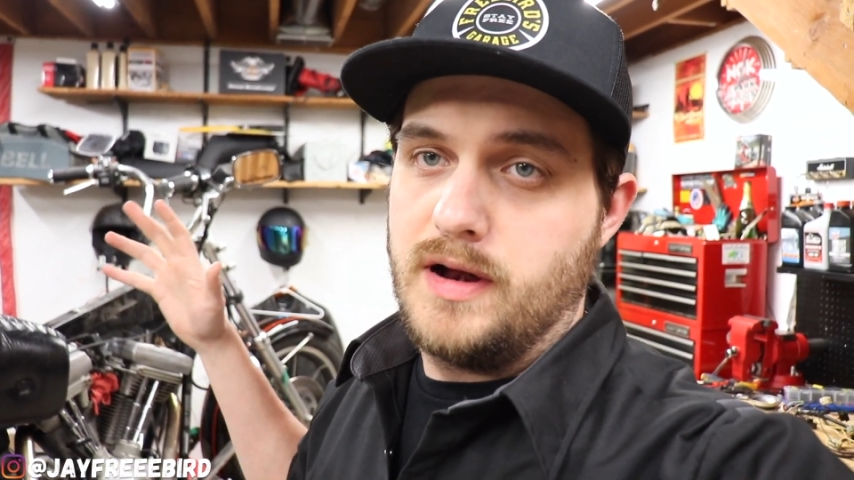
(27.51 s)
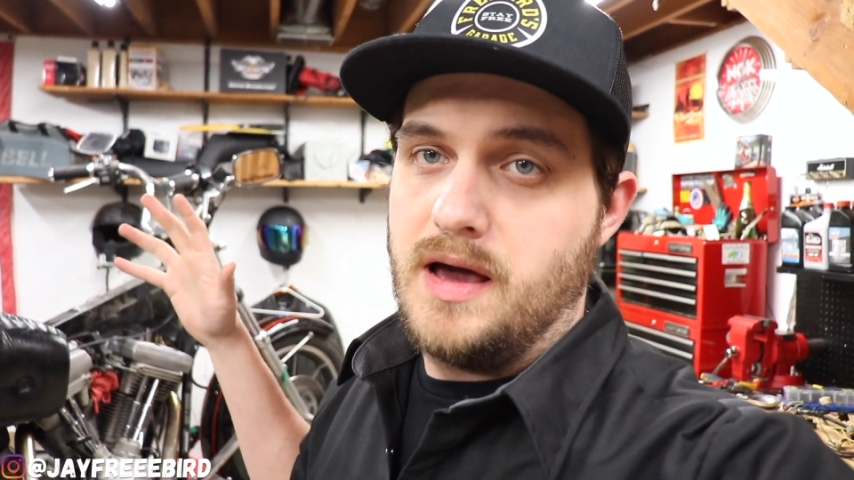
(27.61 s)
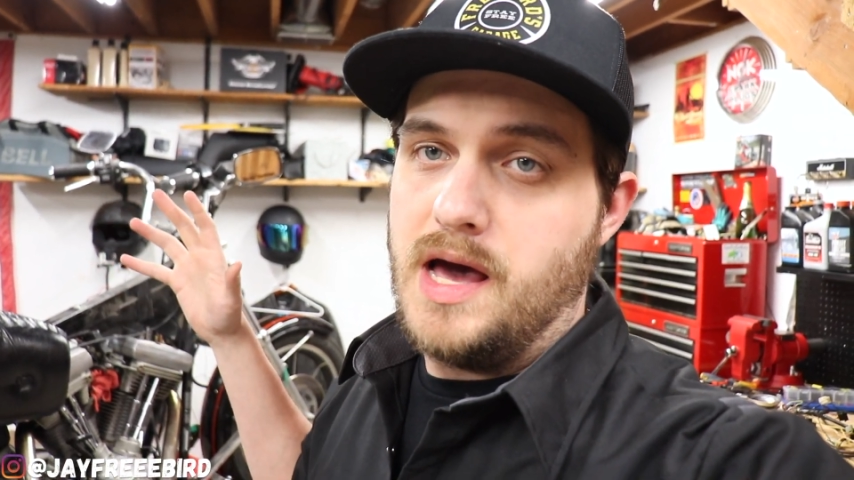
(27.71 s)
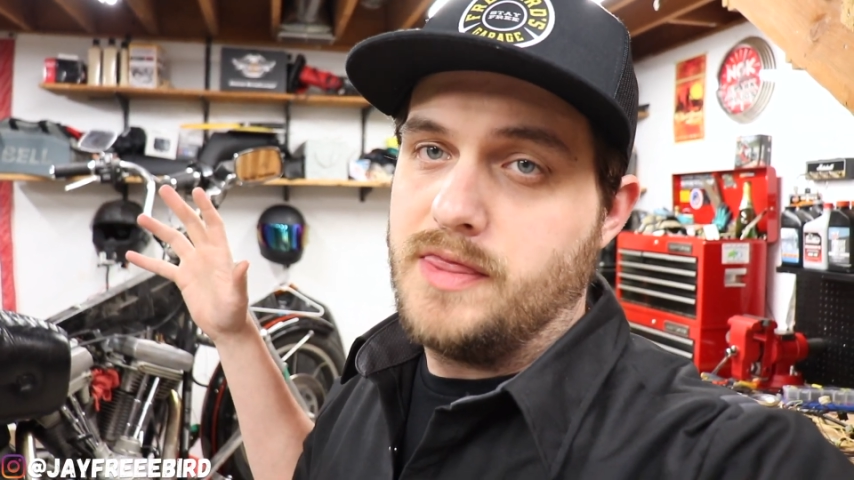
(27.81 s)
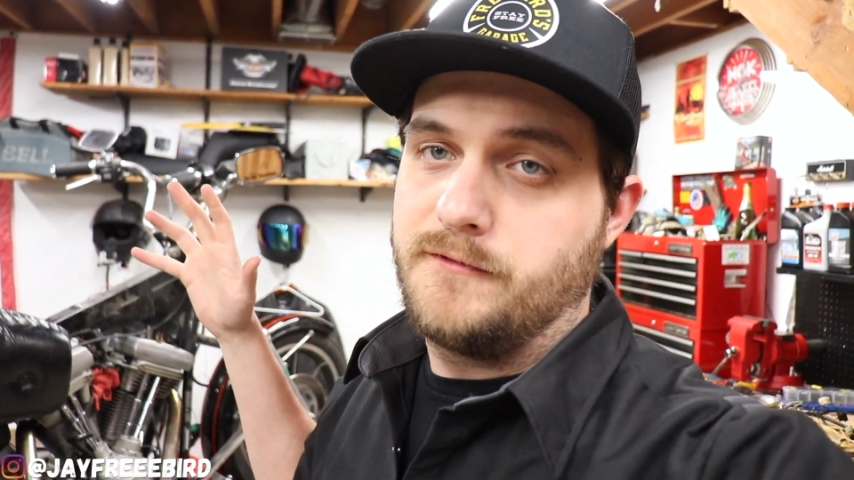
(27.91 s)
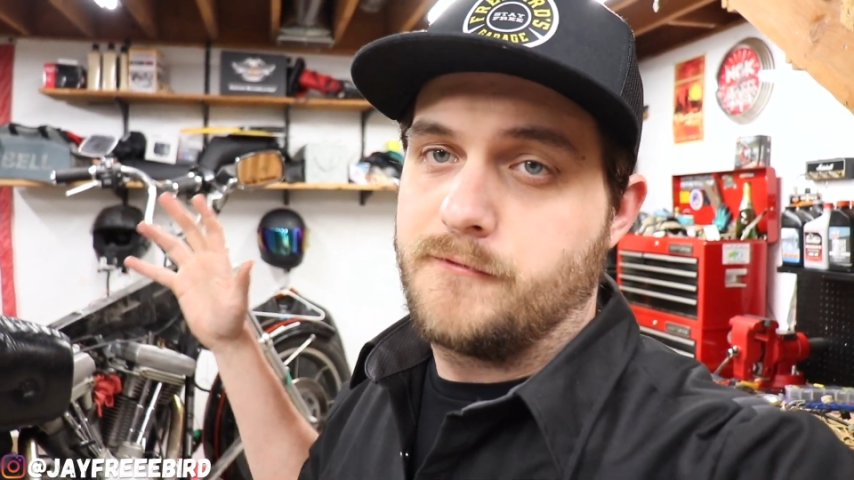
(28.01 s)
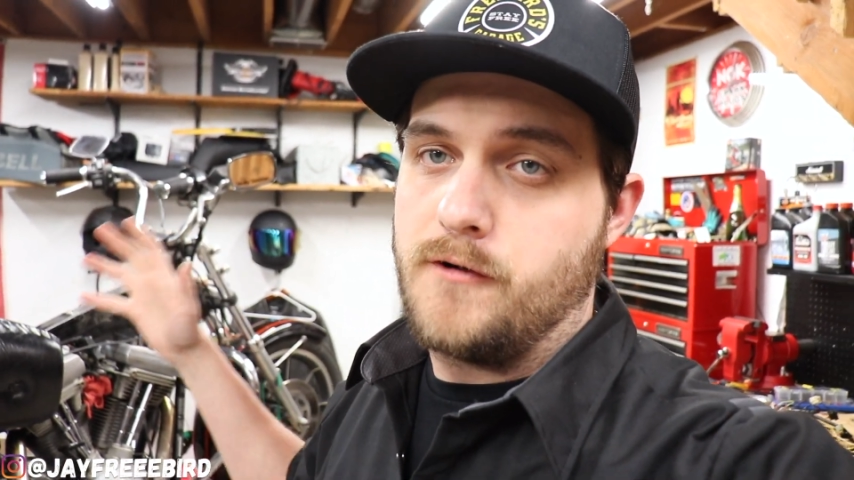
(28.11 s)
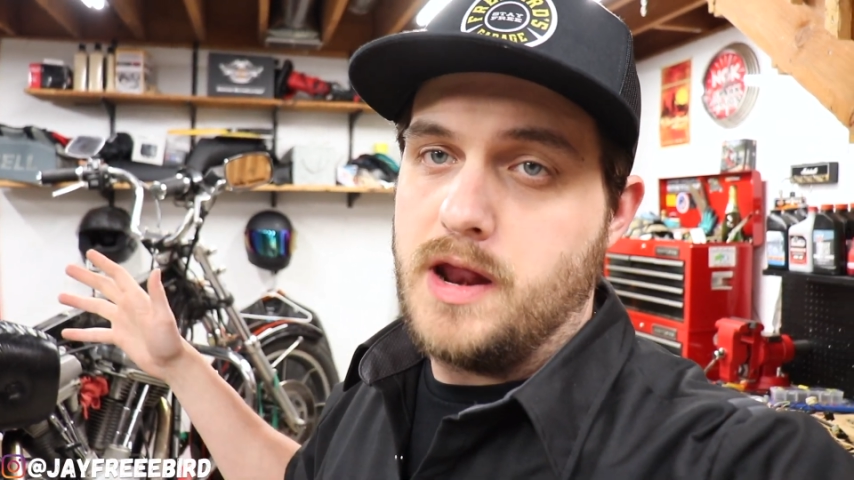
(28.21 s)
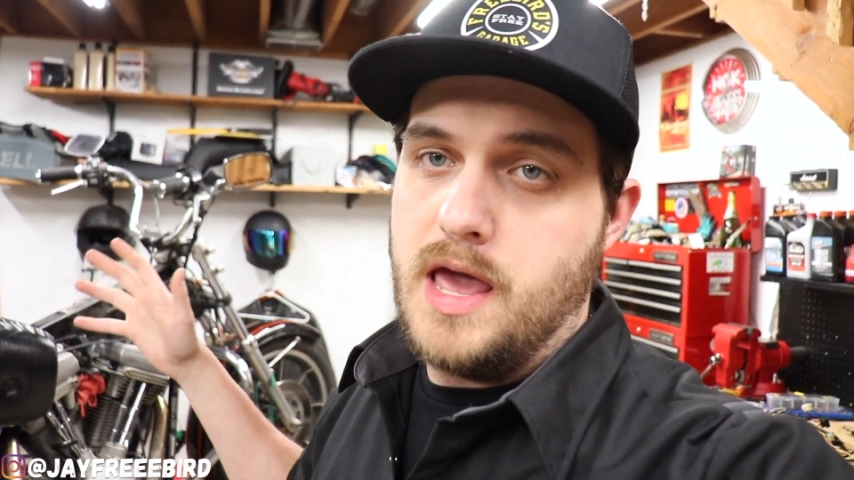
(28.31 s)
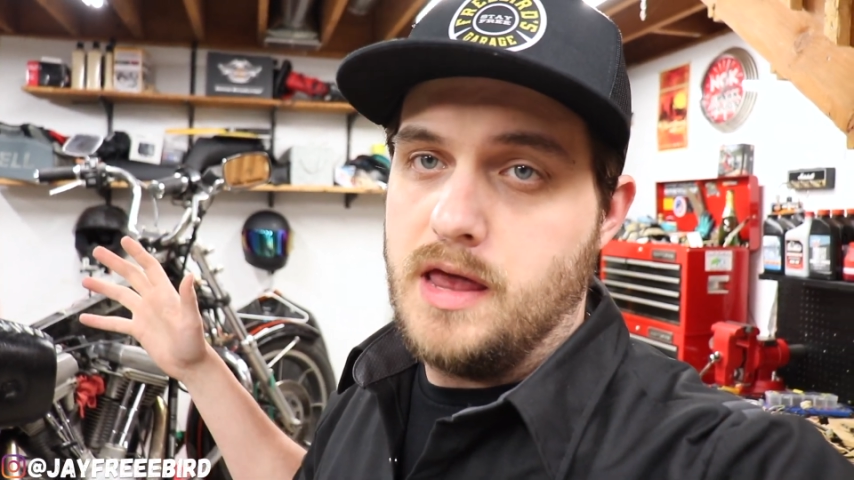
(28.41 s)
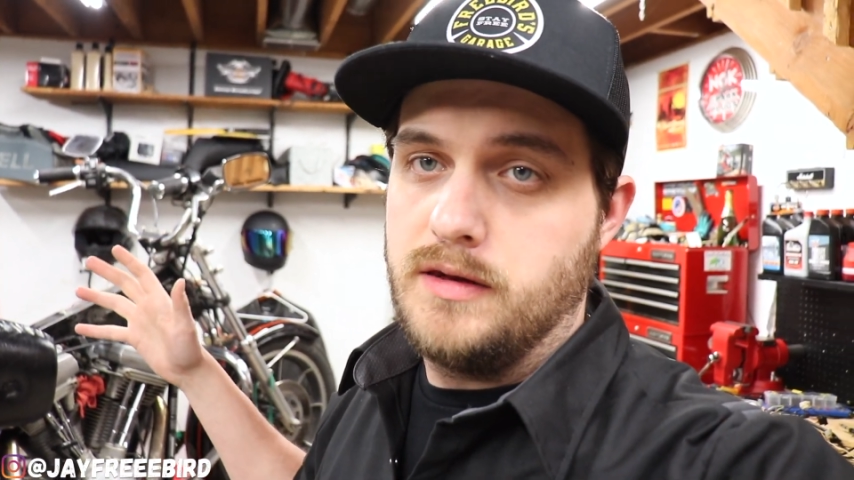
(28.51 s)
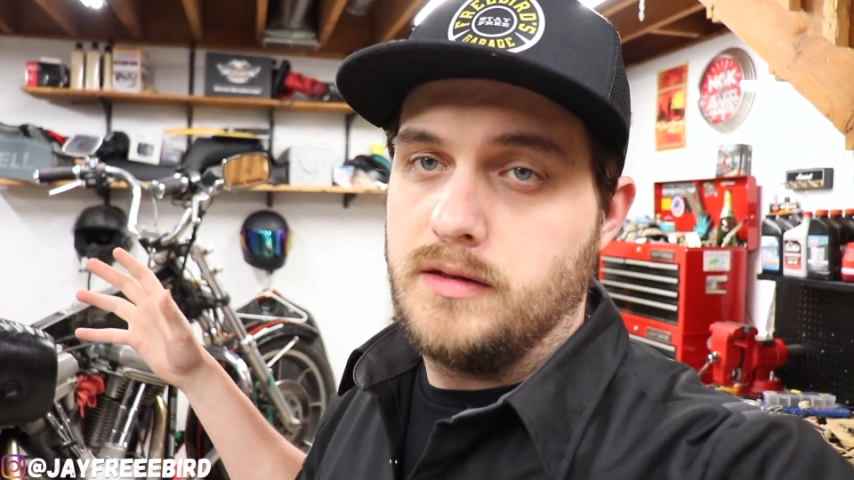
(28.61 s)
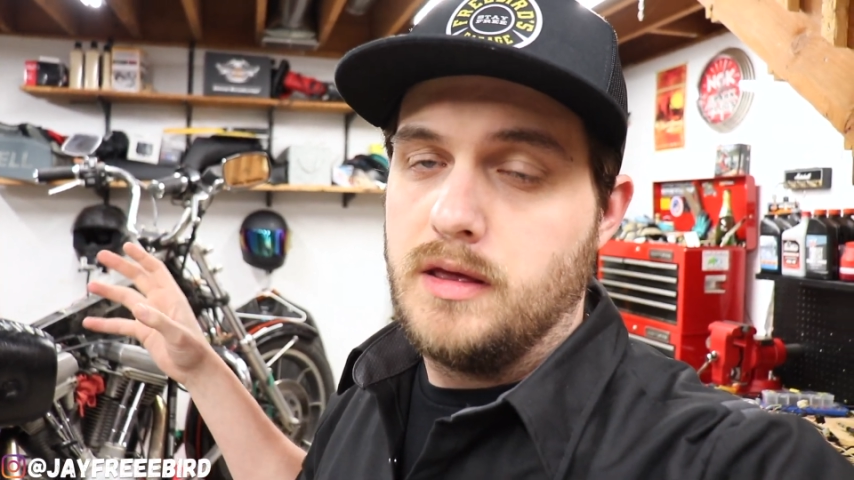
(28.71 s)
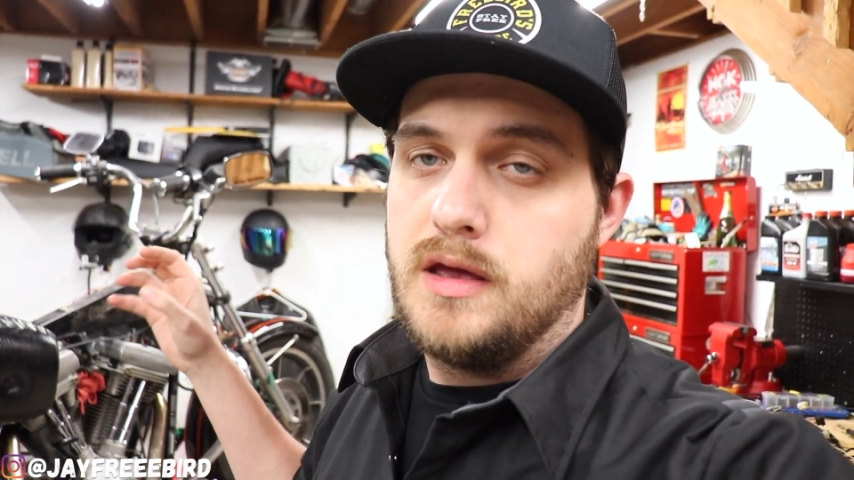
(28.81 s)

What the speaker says: out on the front end